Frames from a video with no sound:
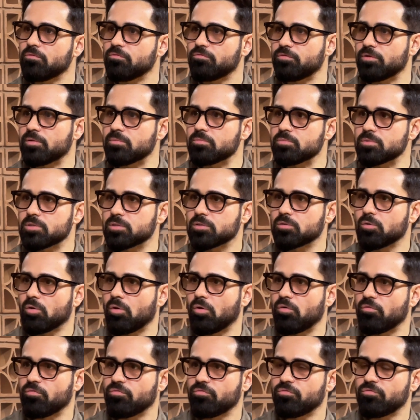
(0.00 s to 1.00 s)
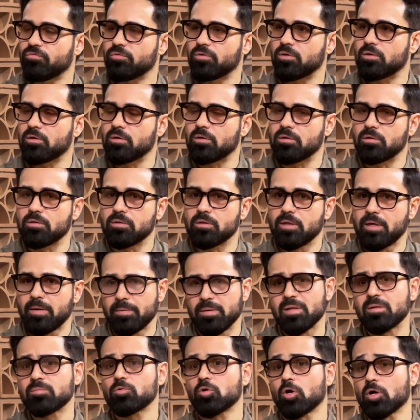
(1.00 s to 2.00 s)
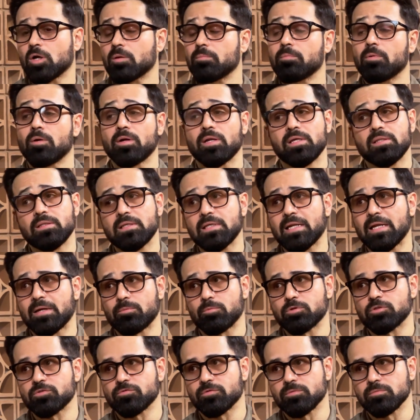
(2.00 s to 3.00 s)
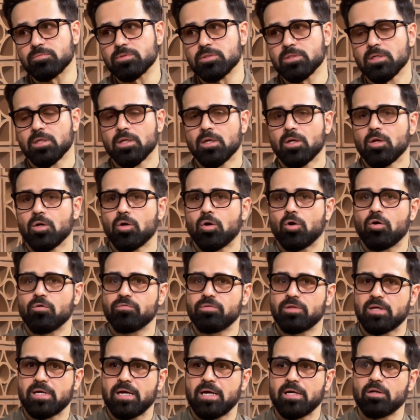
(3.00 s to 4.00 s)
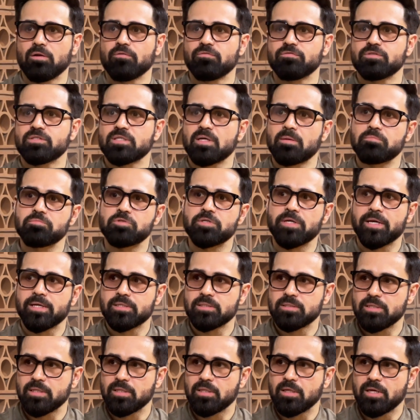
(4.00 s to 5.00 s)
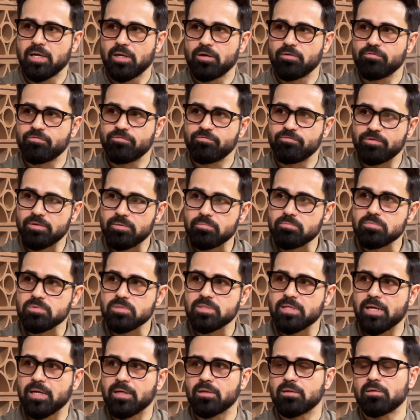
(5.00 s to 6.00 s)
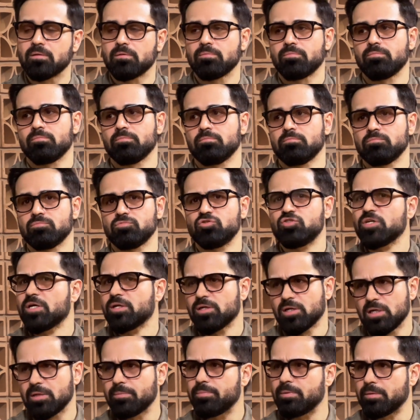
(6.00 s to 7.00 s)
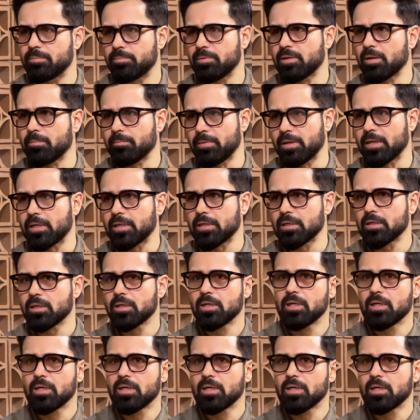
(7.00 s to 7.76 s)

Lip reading: films I'm talking about Hindi language films, of the kind of subjects and the kind of films that generally people are making.